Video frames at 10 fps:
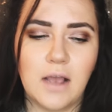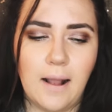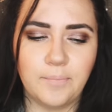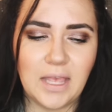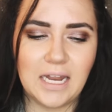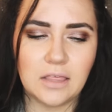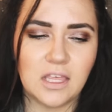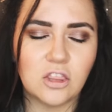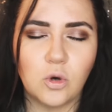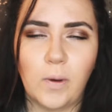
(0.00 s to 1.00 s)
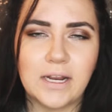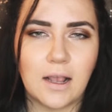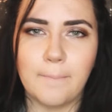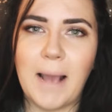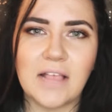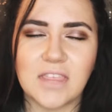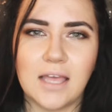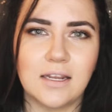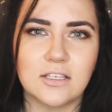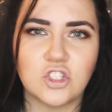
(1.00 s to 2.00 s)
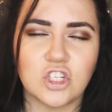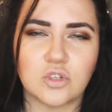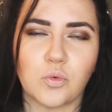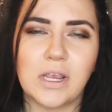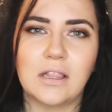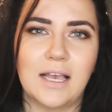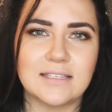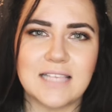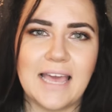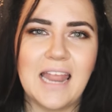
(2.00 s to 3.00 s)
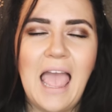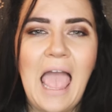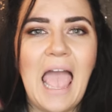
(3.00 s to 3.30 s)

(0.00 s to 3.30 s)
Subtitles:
And I think the way to combat that is just realize that